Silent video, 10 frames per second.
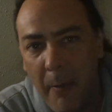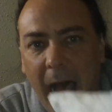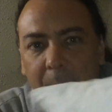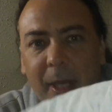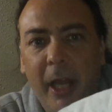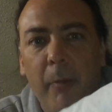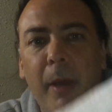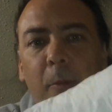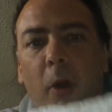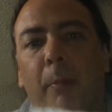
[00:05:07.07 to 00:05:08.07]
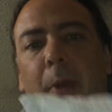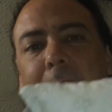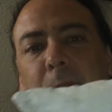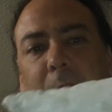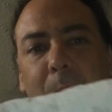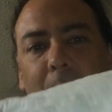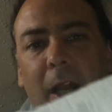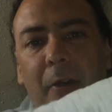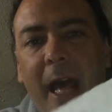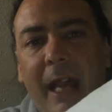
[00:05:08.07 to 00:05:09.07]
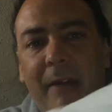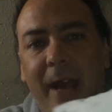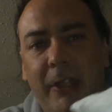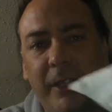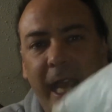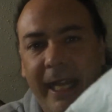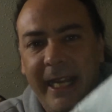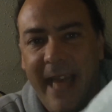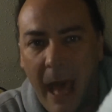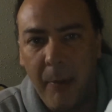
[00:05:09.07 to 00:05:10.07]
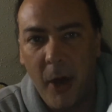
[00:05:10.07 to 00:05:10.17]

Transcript: I'm a little bit more impressed with the pillow now that I've actually taken a nap